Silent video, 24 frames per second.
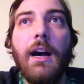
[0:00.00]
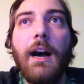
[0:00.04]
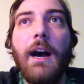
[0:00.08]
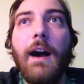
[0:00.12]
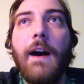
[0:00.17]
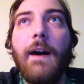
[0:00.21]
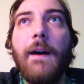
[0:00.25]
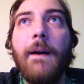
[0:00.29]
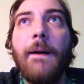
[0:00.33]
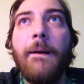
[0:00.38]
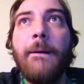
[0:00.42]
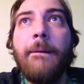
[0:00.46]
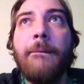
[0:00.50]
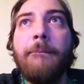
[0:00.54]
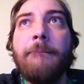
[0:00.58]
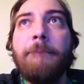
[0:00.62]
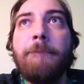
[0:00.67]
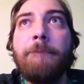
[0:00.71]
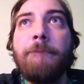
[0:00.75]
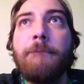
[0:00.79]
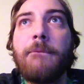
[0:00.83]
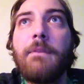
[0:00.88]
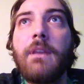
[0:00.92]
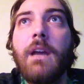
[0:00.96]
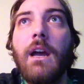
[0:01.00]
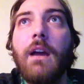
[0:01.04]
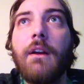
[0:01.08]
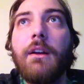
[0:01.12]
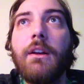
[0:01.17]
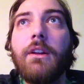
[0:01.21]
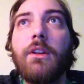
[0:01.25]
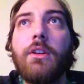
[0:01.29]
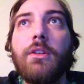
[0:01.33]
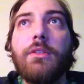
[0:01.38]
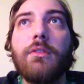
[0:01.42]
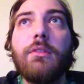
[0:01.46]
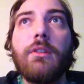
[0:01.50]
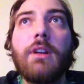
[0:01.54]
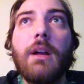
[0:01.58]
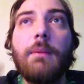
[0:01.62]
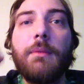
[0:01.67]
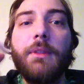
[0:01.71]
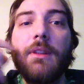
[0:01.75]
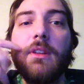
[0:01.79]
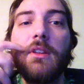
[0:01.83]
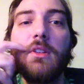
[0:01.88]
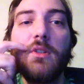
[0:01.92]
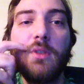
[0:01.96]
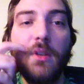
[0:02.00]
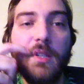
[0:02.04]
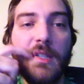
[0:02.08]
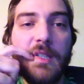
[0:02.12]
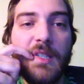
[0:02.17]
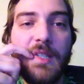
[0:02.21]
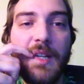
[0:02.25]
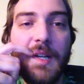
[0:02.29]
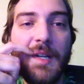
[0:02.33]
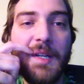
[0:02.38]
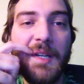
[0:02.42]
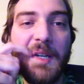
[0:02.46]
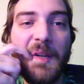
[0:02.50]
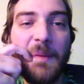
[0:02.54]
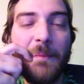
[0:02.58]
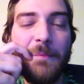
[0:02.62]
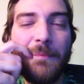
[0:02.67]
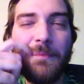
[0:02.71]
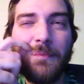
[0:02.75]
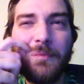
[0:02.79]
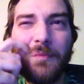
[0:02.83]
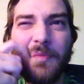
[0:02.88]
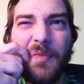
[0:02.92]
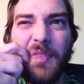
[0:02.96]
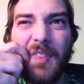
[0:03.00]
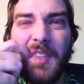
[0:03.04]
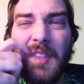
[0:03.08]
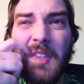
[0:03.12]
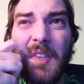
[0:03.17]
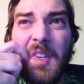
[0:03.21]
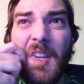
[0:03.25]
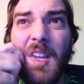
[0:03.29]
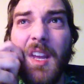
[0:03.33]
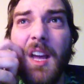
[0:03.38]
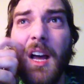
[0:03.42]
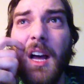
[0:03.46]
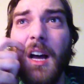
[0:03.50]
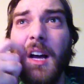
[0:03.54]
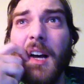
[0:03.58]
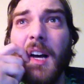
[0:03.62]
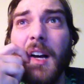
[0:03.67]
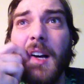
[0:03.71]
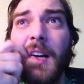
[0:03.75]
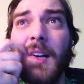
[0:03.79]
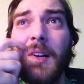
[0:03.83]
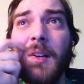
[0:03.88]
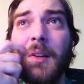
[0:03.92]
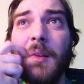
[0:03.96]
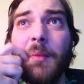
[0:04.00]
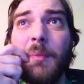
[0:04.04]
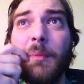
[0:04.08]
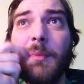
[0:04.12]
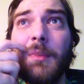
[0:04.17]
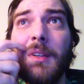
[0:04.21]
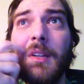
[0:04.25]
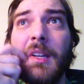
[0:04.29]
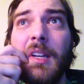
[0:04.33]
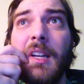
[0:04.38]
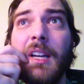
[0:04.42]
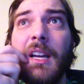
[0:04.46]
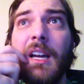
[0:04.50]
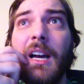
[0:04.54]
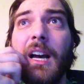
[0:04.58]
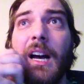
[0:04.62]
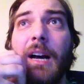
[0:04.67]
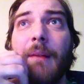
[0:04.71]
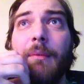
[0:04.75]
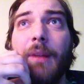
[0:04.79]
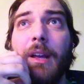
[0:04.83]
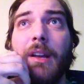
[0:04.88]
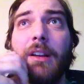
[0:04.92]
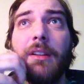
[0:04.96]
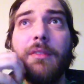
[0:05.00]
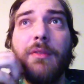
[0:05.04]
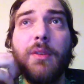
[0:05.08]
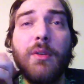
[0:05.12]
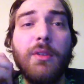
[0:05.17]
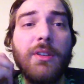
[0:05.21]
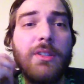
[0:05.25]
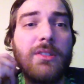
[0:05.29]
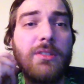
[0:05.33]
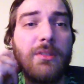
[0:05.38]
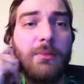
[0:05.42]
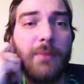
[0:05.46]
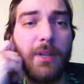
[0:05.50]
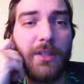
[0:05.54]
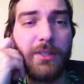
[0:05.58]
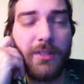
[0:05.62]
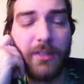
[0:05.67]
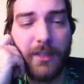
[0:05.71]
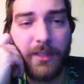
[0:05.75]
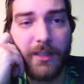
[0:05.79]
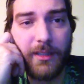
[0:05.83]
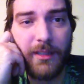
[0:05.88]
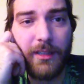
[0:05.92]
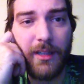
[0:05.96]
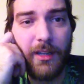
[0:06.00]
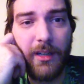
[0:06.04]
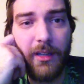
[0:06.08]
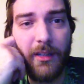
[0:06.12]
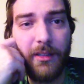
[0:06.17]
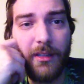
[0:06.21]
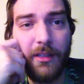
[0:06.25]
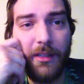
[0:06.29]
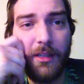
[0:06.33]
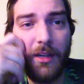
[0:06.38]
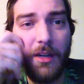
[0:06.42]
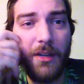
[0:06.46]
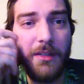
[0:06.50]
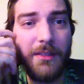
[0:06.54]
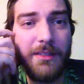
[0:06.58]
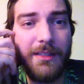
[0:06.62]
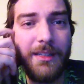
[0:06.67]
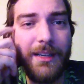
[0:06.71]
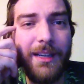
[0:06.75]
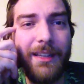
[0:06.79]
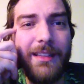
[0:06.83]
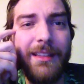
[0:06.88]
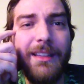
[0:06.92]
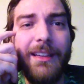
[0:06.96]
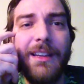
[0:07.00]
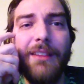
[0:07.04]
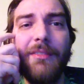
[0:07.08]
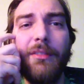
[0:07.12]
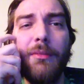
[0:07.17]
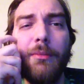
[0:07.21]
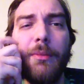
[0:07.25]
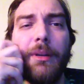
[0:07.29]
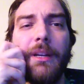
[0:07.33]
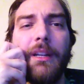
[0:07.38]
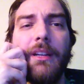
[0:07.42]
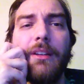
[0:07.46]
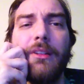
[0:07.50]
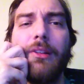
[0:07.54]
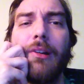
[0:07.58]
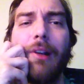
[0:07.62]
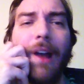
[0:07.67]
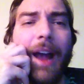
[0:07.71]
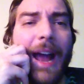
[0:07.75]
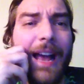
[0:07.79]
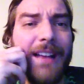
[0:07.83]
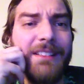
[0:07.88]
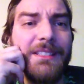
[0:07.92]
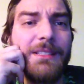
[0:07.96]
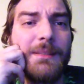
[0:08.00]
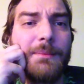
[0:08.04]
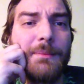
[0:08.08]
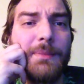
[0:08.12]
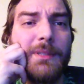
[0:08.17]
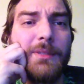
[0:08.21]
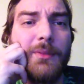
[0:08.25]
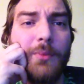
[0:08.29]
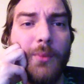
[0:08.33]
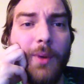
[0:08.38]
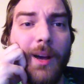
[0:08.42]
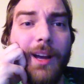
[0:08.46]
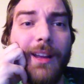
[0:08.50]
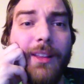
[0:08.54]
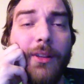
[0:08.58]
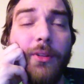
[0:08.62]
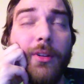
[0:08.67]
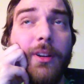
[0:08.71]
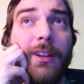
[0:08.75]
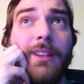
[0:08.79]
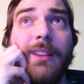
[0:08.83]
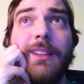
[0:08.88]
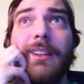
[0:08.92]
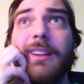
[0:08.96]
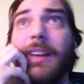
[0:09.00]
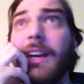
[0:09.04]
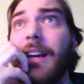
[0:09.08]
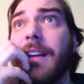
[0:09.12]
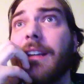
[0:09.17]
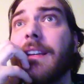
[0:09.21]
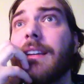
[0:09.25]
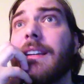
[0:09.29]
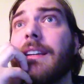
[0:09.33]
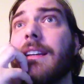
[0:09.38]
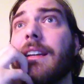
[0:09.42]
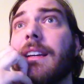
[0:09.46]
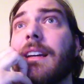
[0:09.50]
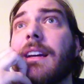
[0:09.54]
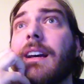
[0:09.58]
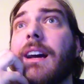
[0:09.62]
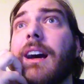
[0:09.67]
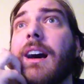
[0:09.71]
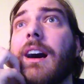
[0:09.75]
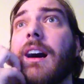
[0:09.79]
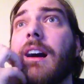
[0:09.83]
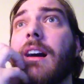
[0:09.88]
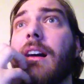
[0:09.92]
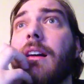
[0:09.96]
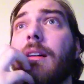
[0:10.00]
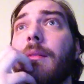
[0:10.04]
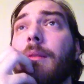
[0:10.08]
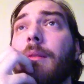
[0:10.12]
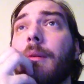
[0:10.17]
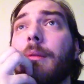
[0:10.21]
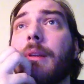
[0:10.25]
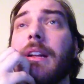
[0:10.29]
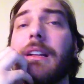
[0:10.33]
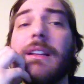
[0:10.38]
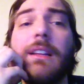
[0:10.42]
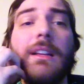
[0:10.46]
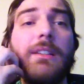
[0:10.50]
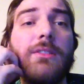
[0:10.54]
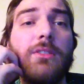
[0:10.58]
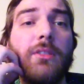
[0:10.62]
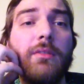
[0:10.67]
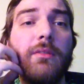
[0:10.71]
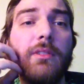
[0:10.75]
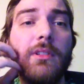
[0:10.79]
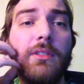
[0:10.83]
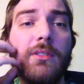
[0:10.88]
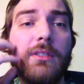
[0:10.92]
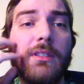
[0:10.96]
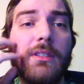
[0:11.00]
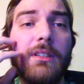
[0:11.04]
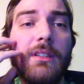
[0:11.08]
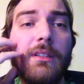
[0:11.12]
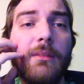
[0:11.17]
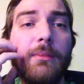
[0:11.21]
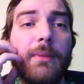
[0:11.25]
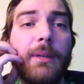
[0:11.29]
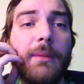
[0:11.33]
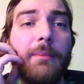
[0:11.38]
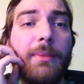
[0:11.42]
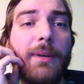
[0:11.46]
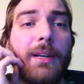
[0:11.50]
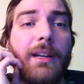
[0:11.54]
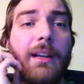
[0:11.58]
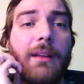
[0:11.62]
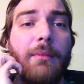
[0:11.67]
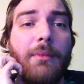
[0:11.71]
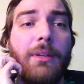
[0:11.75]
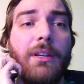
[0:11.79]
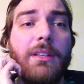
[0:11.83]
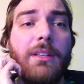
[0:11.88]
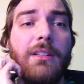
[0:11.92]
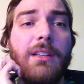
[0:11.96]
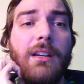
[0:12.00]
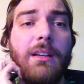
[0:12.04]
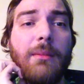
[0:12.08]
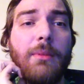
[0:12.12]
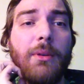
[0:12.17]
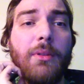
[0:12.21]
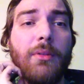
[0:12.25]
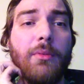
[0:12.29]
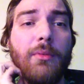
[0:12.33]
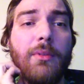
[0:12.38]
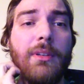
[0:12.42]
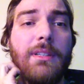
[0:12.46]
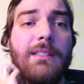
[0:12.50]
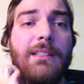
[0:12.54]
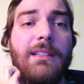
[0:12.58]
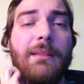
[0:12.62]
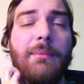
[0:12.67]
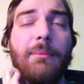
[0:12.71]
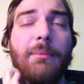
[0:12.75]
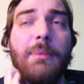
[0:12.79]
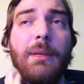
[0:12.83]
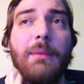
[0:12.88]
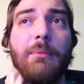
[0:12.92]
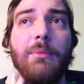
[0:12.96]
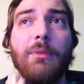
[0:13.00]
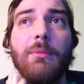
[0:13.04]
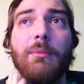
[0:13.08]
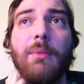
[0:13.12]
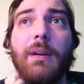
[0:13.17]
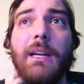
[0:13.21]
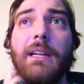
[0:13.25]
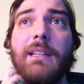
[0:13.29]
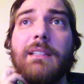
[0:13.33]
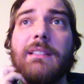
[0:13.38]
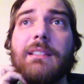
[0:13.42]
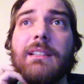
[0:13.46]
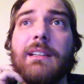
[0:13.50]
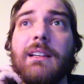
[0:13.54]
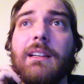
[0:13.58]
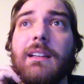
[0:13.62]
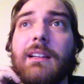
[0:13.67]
I'm going to go through a couple of the choices on here. I'm not going to focus too much on the cards that I think everybody grasps why they're in the deck. I'm going to glaze over those a little bit, but I'm going to talk about the ones that people might